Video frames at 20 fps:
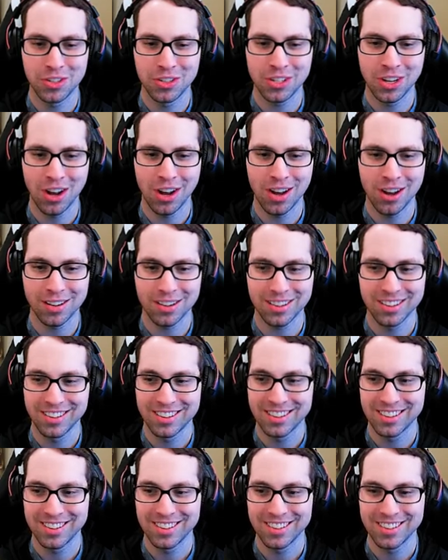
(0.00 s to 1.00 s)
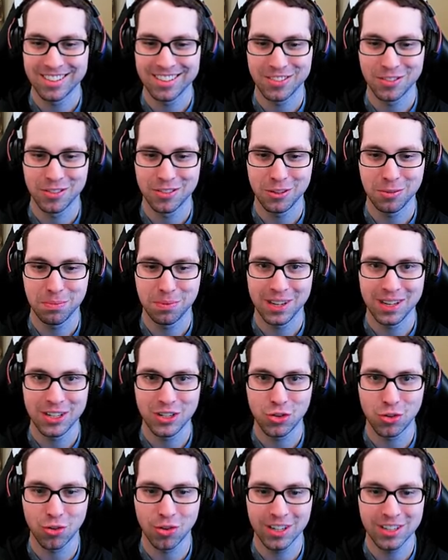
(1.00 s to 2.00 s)
Doc, were you playing
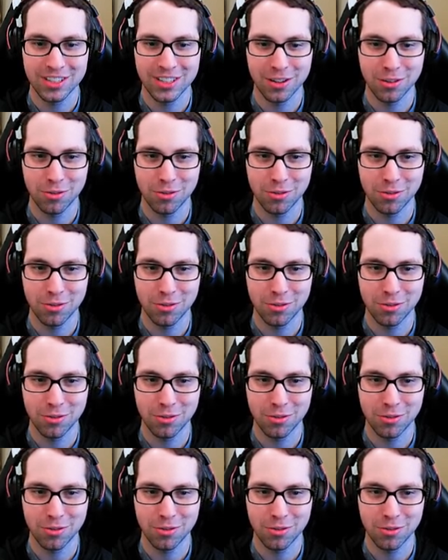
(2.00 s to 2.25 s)
tricks on